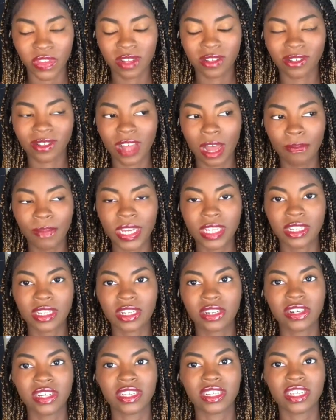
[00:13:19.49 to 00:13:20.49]
So that
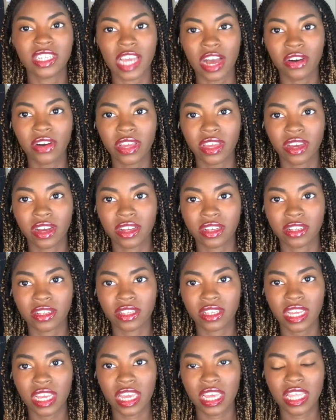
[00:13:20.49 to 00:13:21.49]
basically is telling
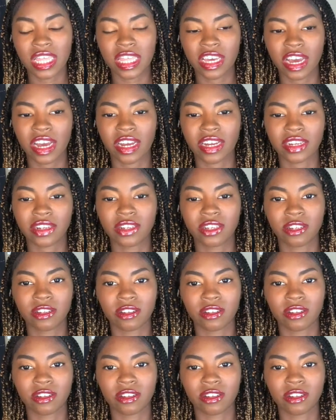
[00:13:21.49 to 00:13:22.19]
us that